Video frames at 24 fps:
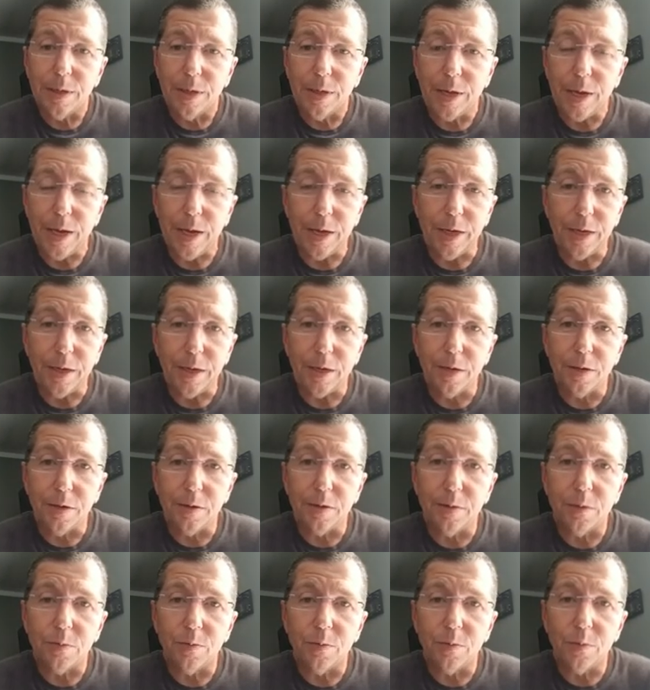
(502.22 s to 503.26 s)

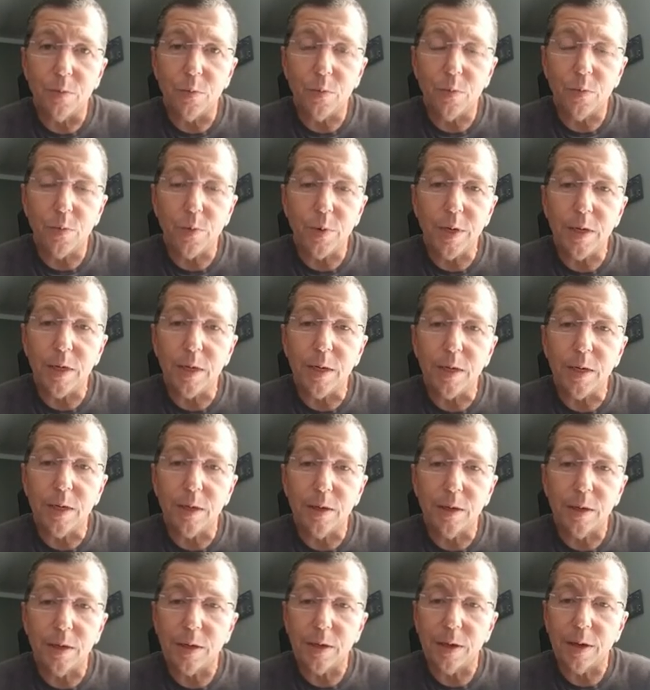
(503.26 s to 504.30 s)
And
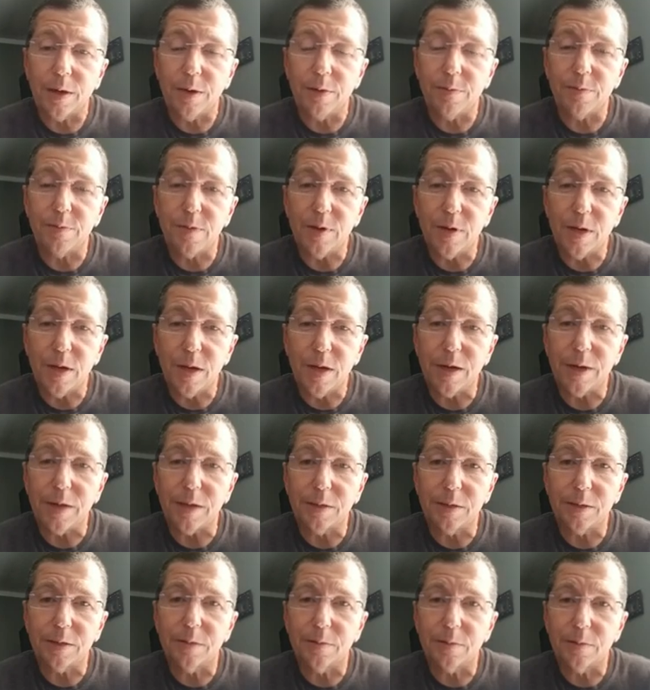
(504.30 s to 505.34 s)
we have
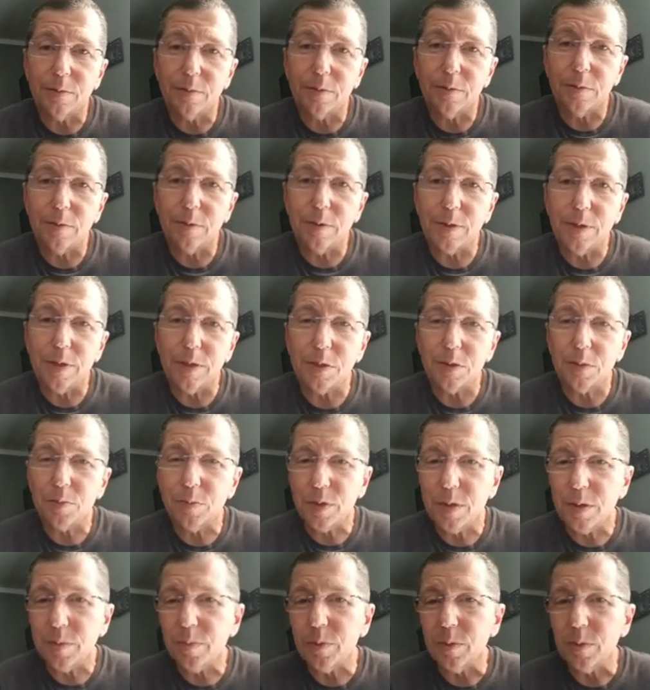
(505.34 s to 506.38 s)
not, as
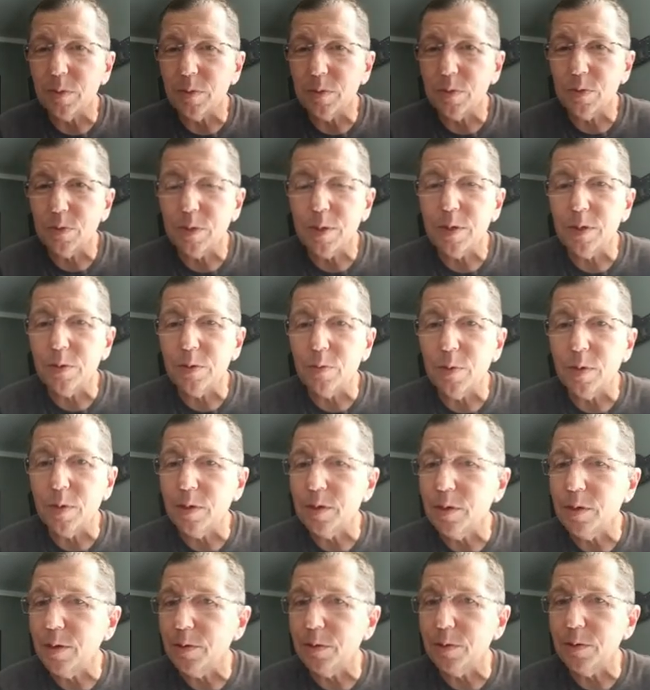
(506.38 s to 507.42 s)
people, treated one
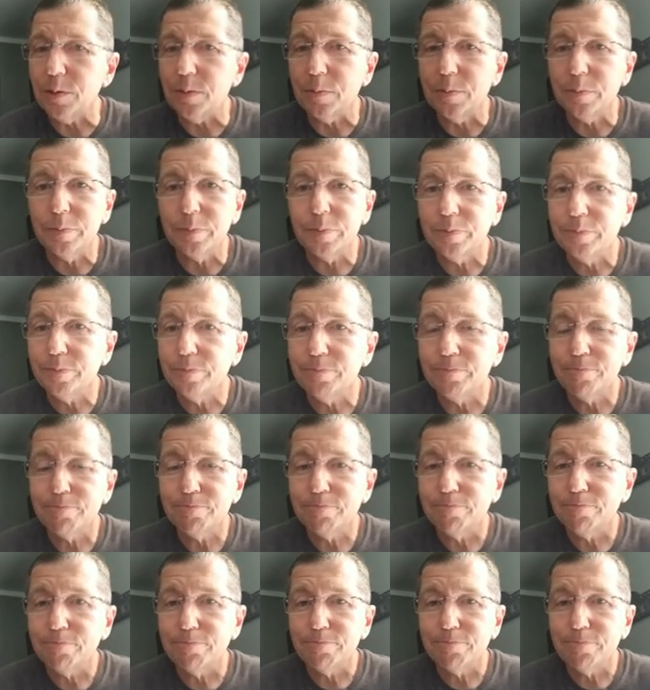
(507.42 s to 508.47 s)
another
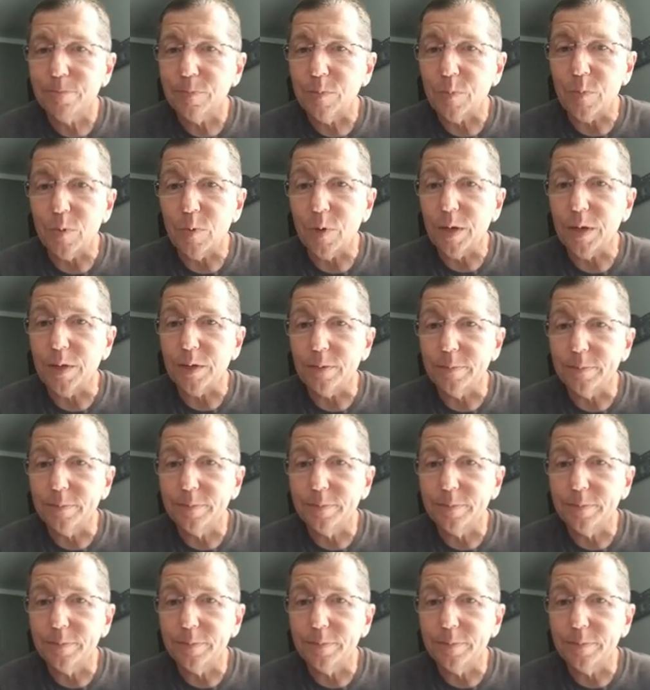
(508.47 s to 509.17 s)
right.